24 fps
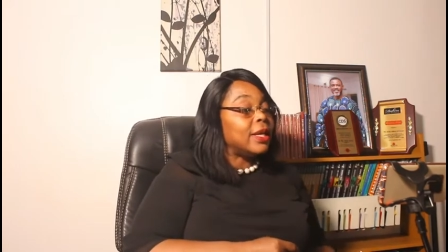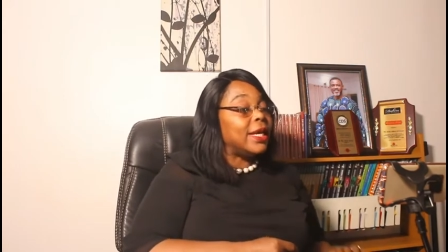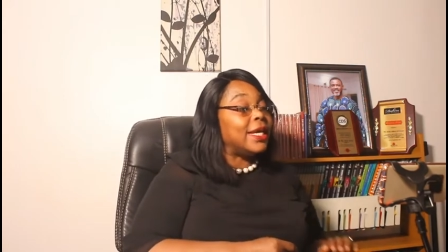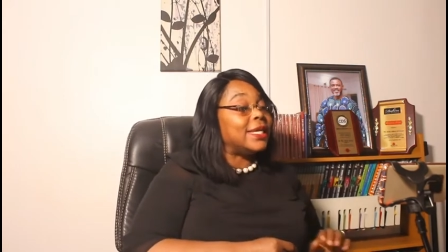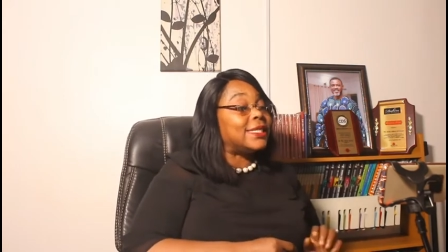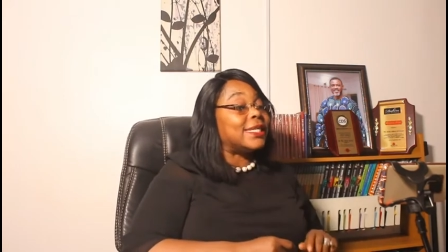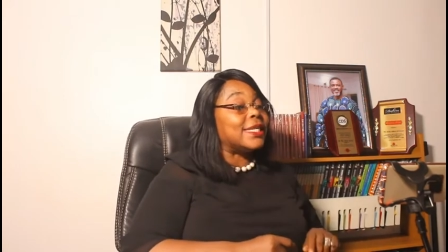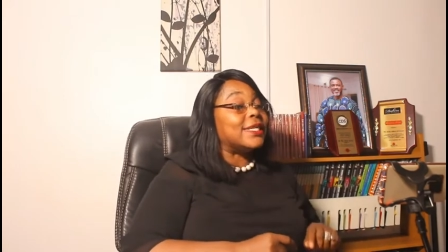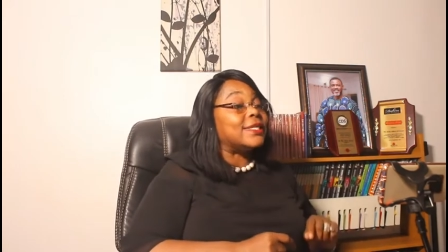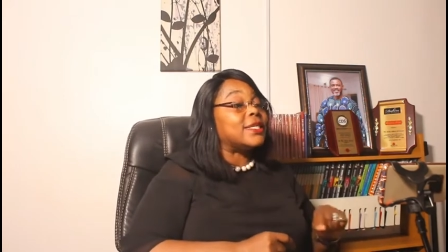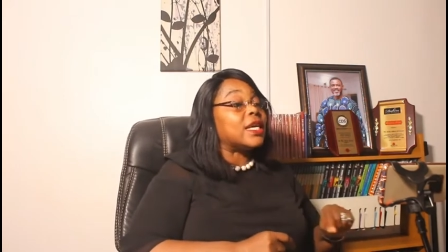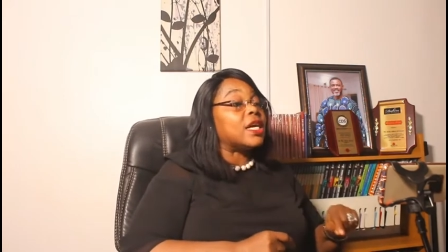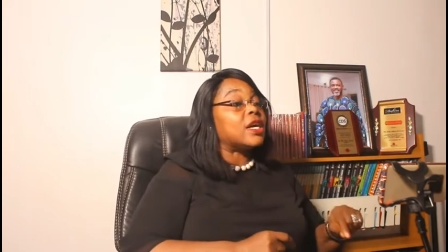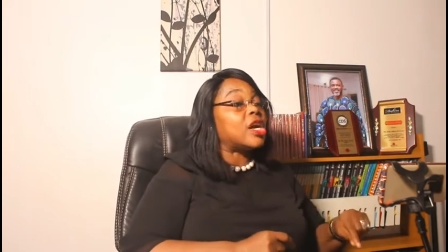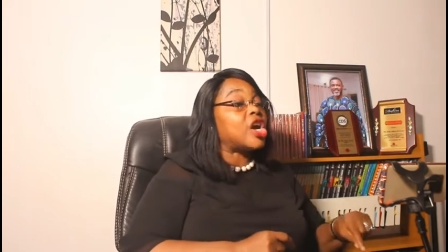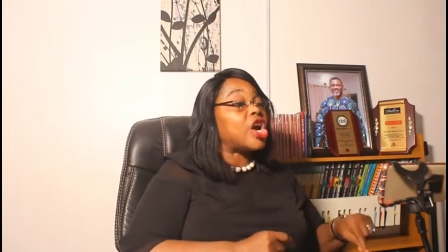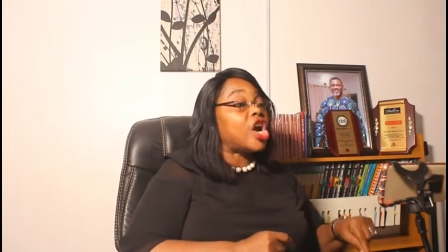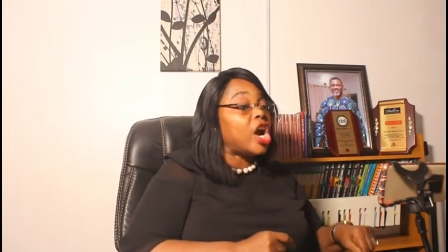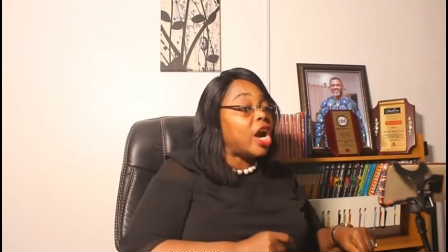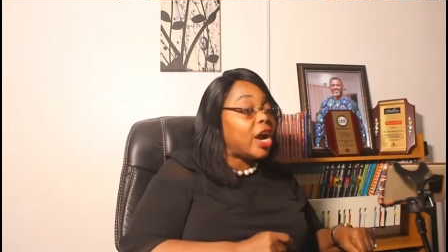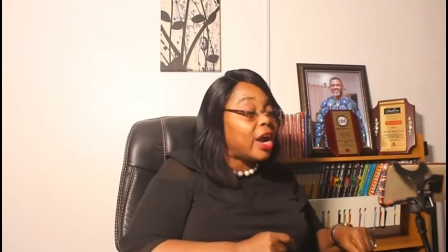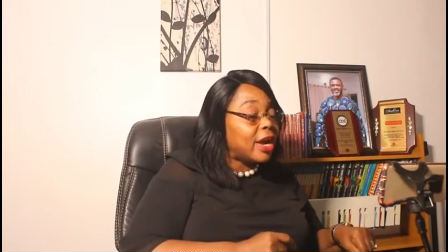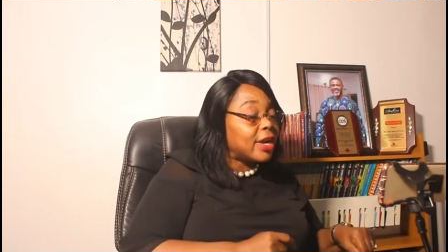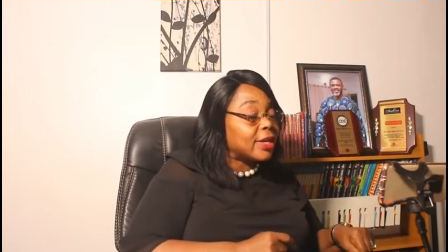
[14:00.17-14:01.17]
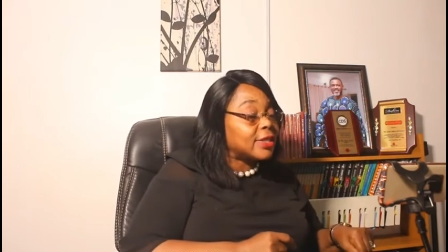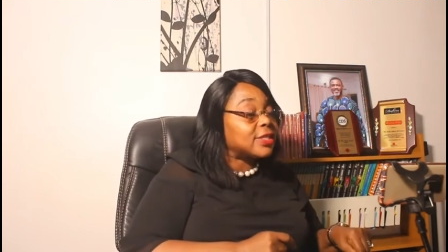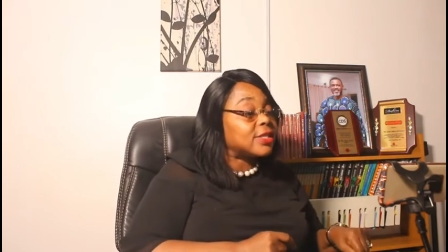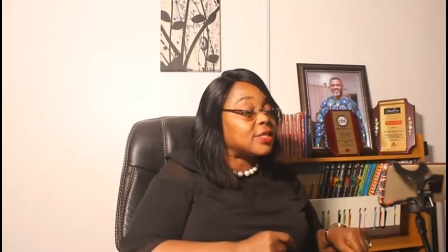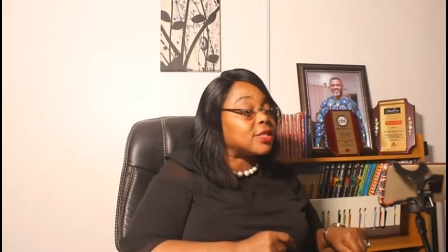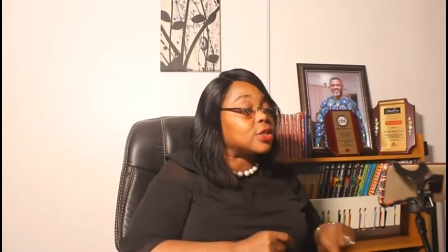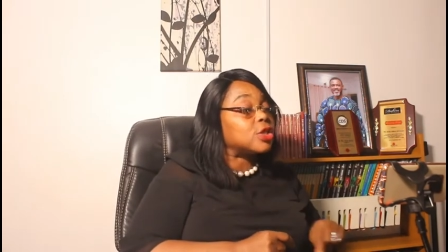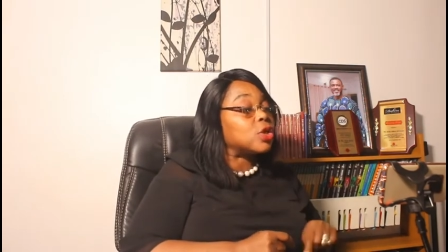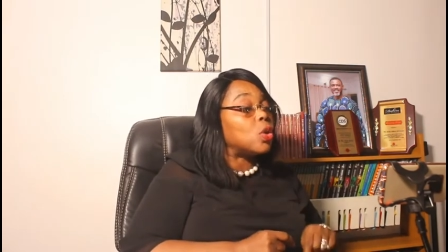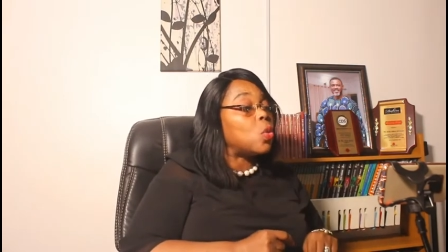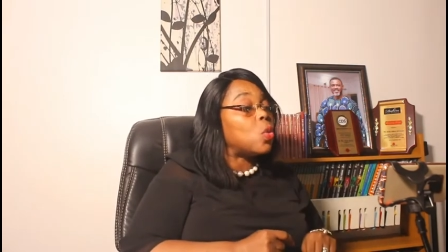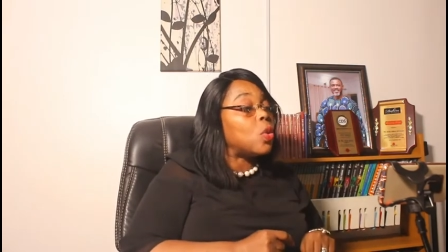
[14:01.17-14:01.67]
It is a
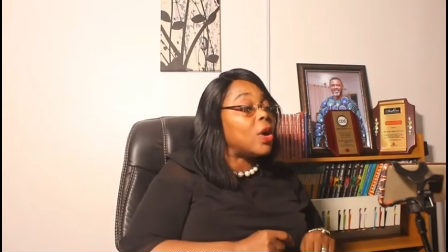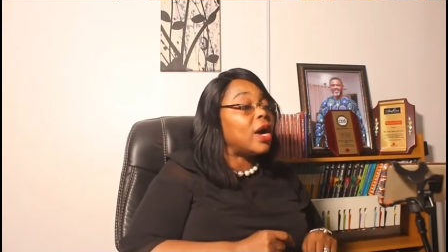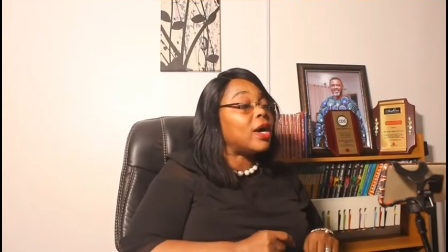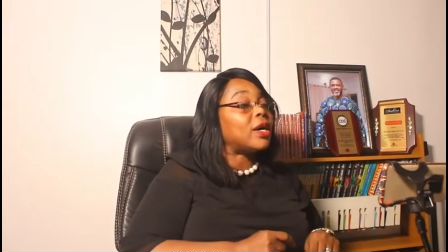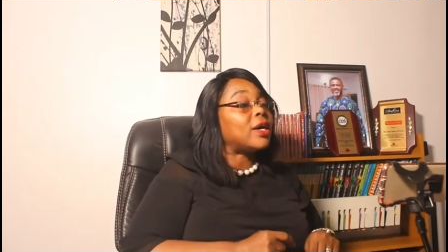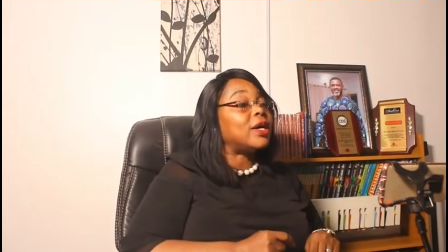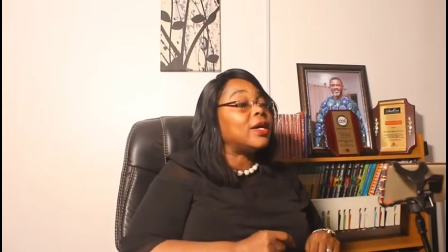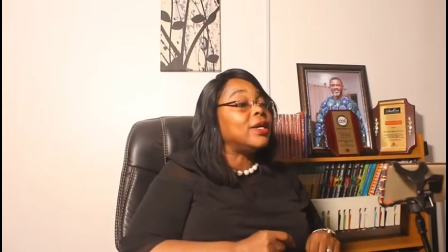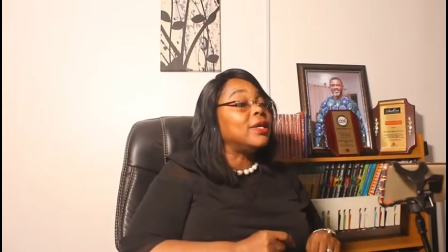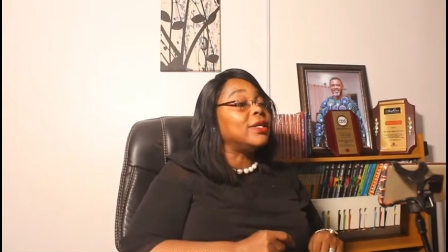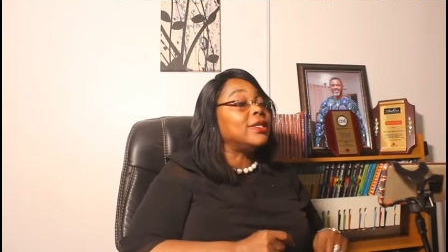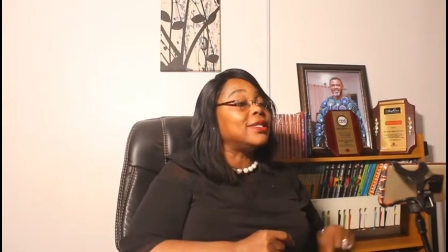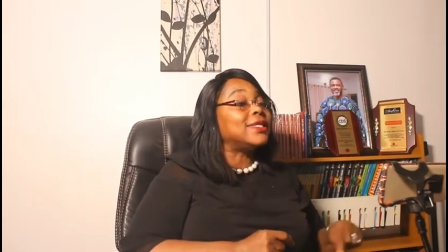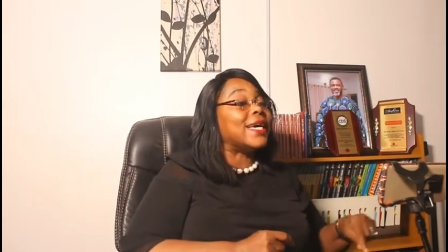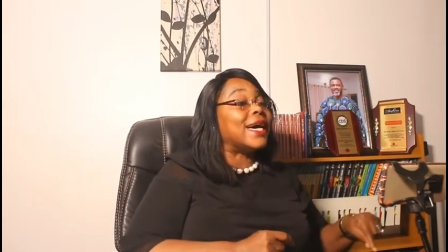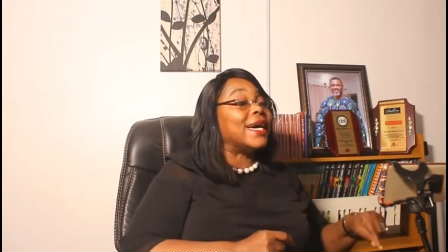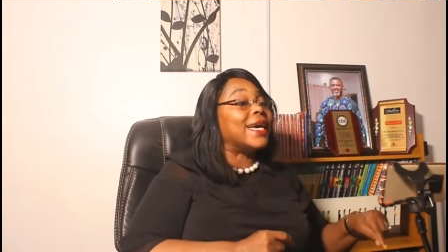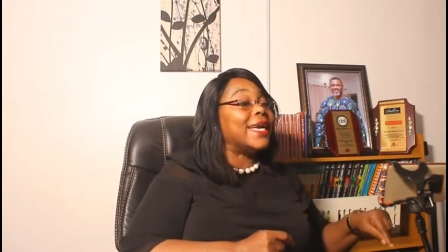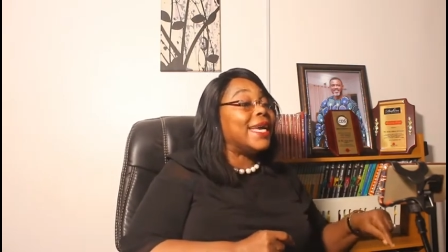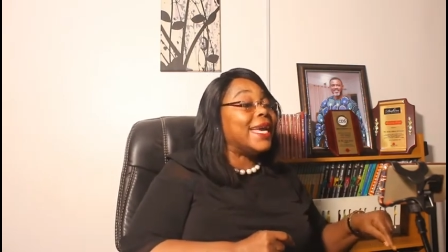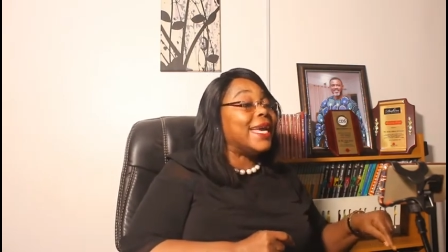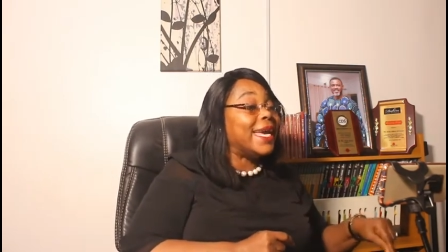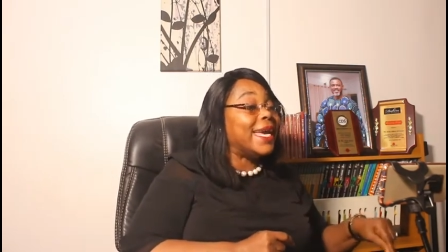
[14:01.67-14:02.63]
curse to work to